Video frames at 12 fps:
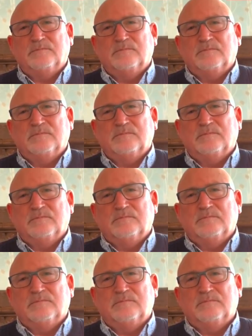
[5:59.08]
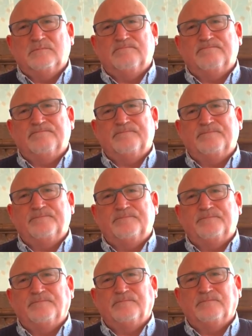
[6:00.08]

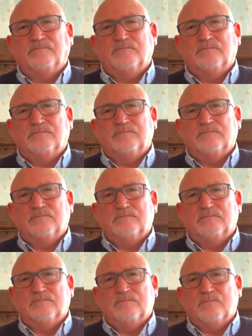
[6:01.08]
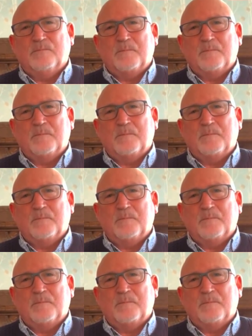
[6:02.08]
No words are spoken by the person on screen.